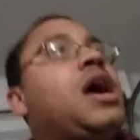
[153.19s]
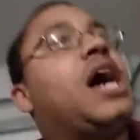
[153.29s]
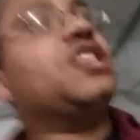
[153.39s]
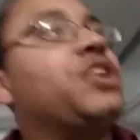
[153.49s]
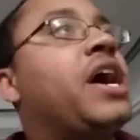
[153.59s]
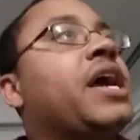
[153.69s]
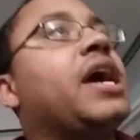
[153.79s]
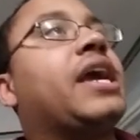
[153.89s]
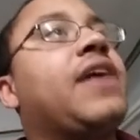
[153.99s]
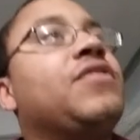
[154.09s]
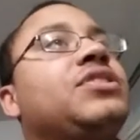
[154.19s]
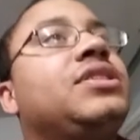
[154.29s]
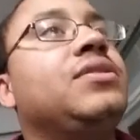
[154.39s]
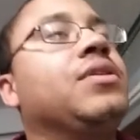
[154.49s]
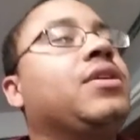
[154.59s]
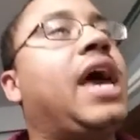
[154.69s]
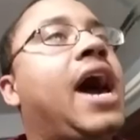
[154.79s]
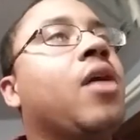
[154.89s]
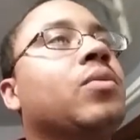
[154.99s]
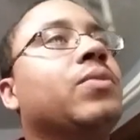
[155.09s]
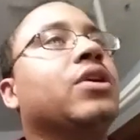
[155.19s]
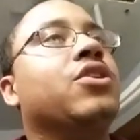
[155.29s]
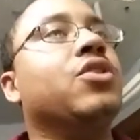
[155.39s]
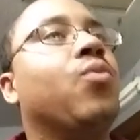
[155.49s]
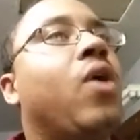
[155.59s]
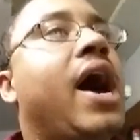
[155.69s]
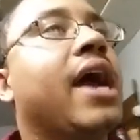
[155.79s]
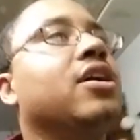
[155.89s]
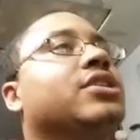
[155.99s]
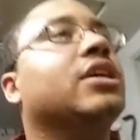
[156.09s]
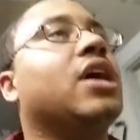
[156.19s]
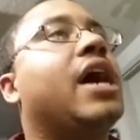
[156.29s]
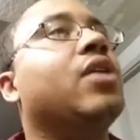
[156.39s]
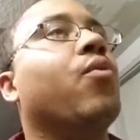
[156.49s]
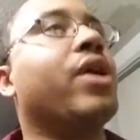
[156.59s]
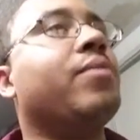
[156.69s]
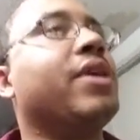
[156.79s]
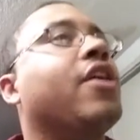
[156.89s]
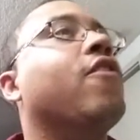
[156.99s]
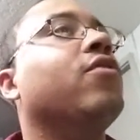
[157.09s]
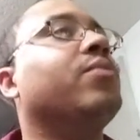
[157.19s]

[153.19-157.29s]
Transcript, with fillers: I tried. I gave this album a good while to kind of win me over,